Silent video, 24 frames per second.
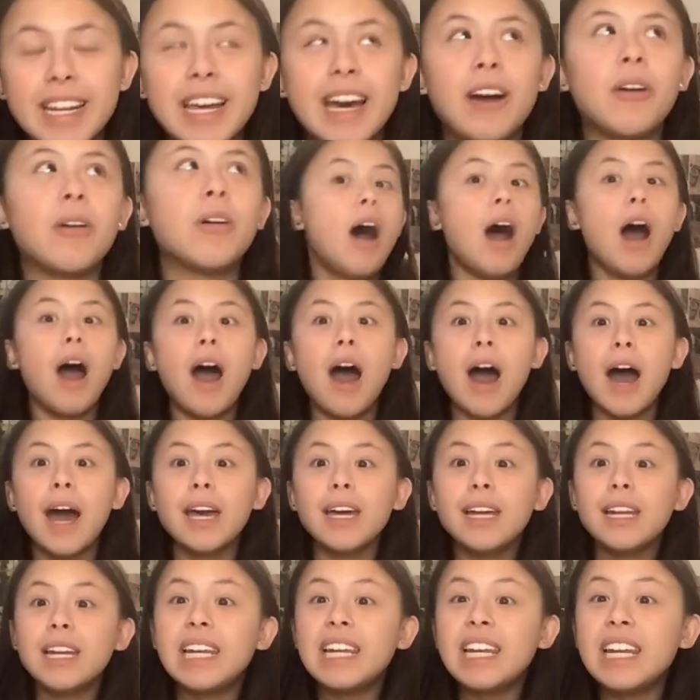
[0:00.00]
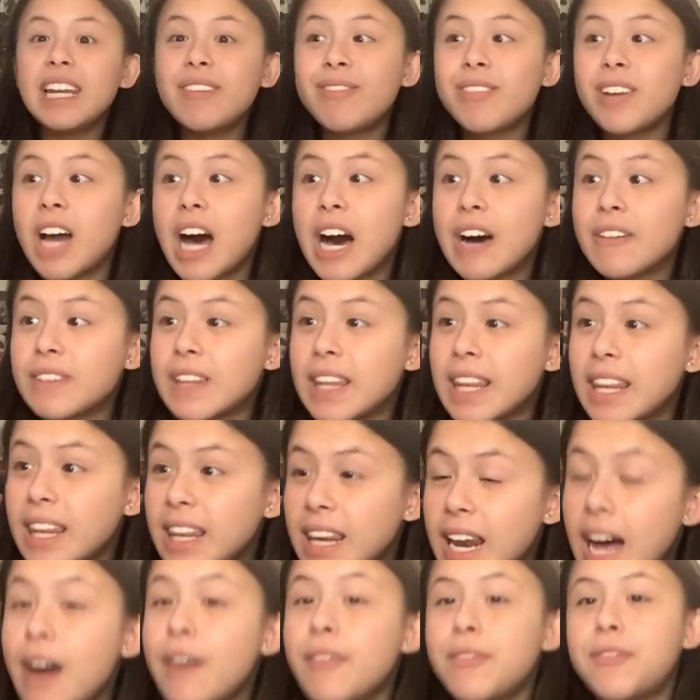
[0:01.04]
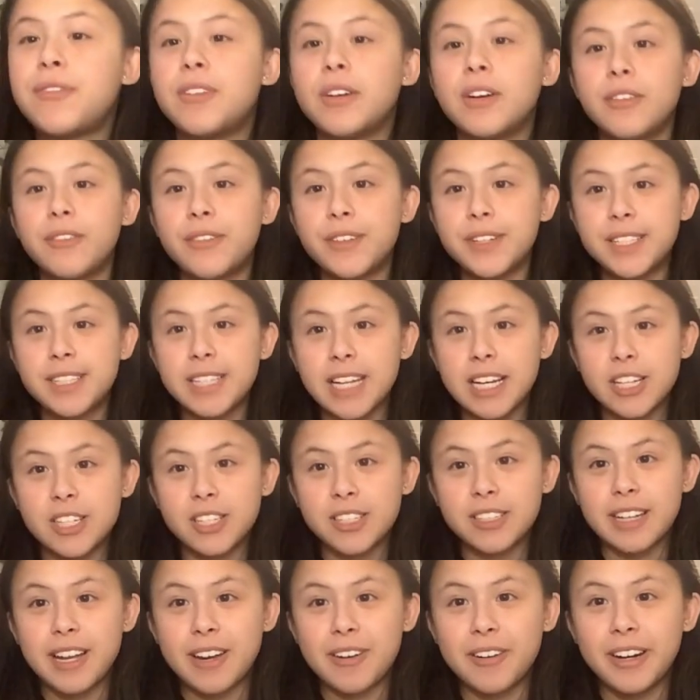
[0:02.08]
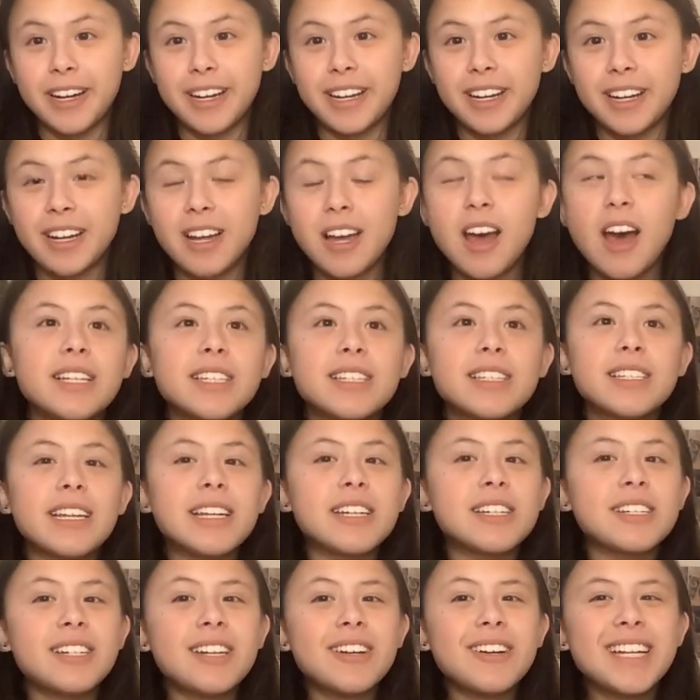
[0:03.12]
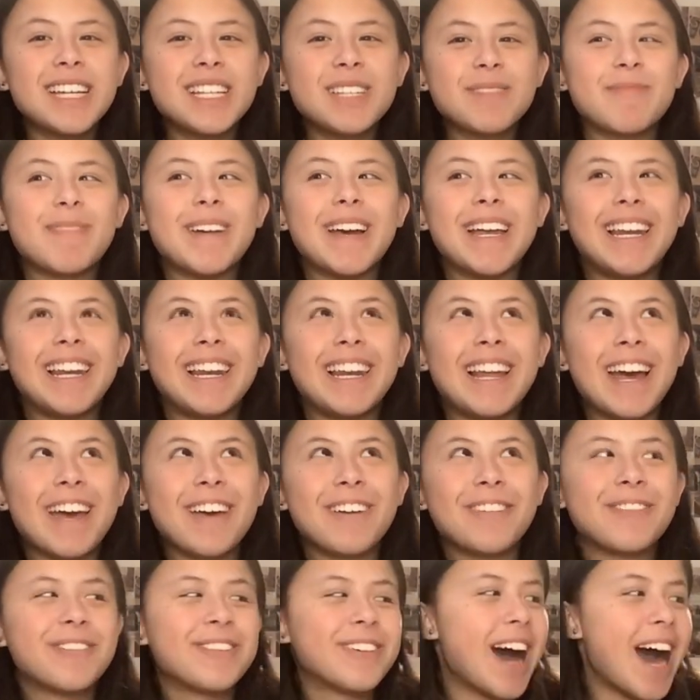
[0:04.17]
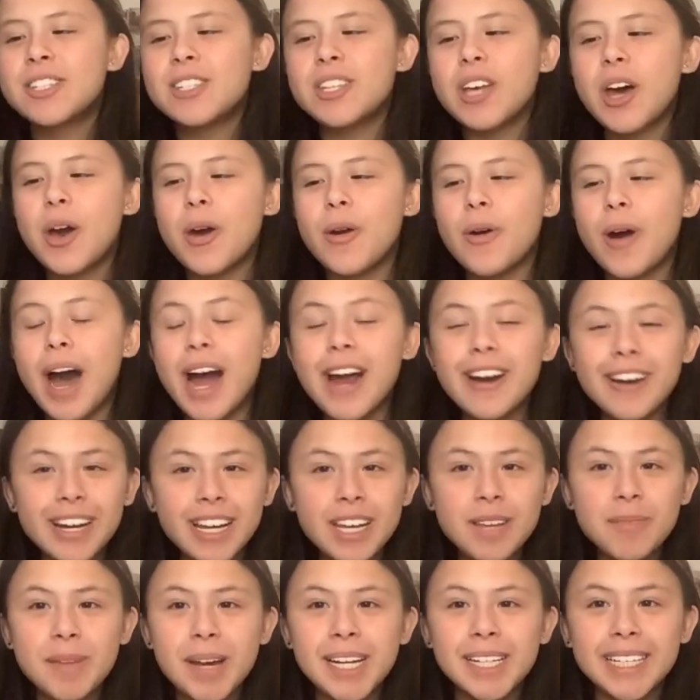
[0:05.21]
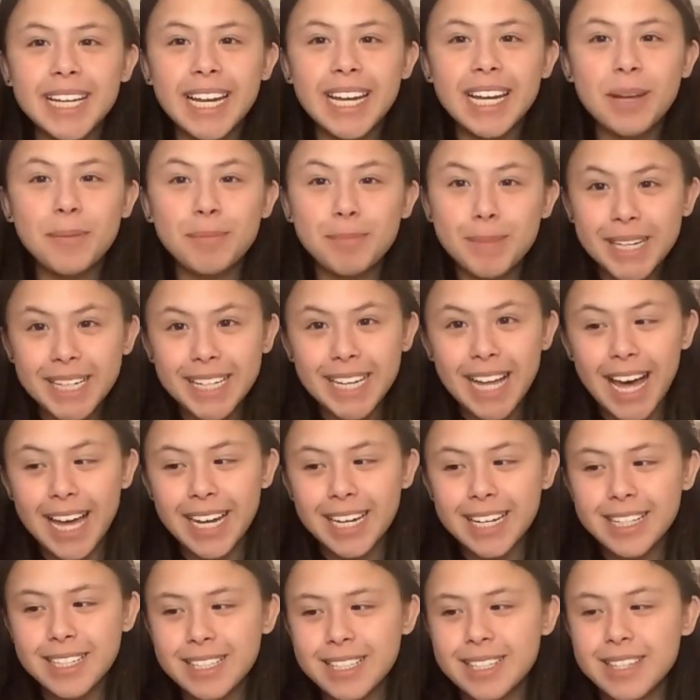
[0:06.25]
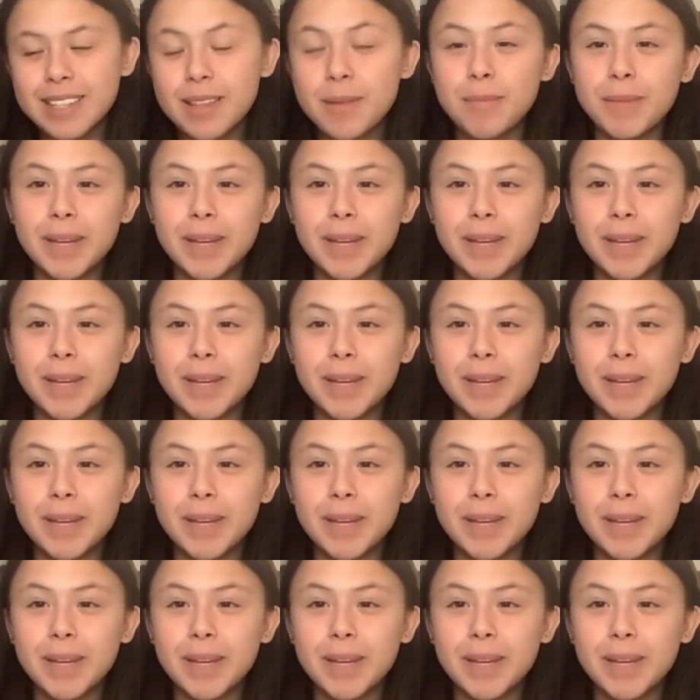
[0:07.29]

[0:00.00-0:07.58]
Now, I live, laugh, love for stationery. Stationery is my life. So I recommend getting midliners, the